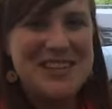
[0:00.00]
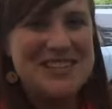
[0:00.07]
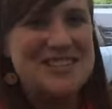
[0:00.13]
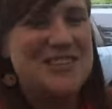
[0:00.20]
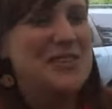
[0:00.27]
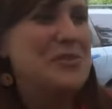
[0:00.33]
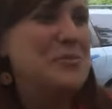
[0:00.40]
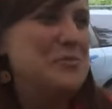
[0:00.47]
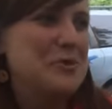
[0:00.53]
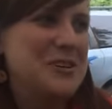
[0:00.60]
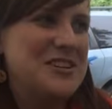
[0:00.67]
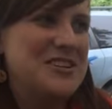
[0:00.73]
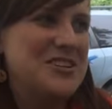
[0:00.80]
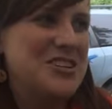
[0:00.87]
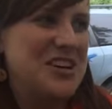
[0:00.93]
that's so
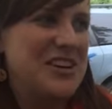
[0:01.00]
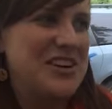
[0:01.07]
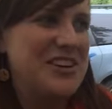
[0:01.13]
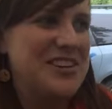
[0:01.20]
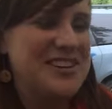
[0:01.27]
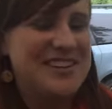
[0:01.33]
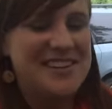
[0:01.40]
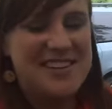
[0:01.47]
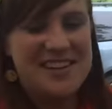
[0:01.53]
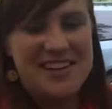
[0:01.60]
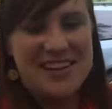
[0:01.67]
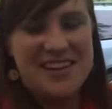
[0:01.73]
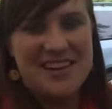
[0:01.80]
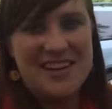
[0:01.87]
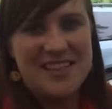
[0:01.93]
important, Cheryl.
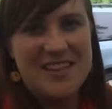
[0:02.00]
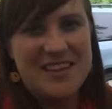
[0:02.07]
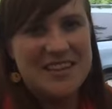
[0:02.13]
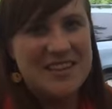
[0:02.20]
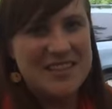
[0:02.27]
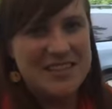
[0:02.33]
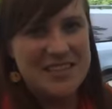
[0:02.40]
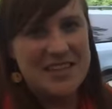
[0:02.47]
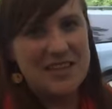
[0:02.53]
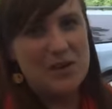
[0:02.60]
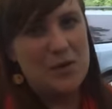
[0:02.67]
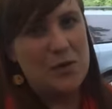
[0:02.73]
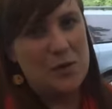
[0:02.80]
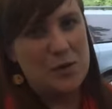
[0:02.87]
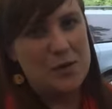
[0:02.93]
Uh, that is an
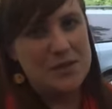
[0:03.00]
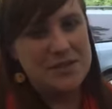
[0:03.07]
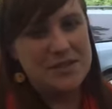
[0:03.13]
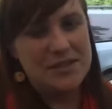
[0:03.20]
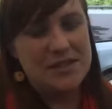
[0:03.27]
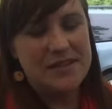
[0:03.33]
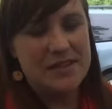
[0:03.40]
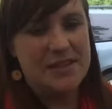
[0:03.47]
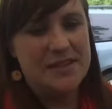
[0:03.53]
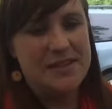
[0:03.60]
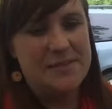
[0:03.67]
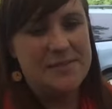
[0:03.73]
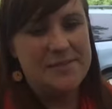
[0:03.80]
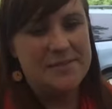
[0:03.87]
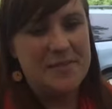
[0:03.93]
old
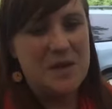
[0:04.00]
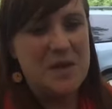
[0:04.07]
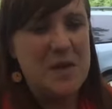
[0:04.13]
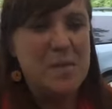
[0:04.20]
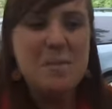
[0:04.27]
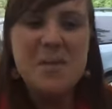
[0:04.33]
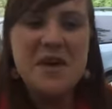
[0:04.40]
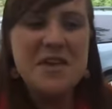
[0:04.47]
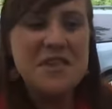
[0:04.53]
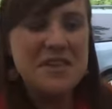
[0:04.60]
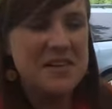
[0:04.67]
um, a myth.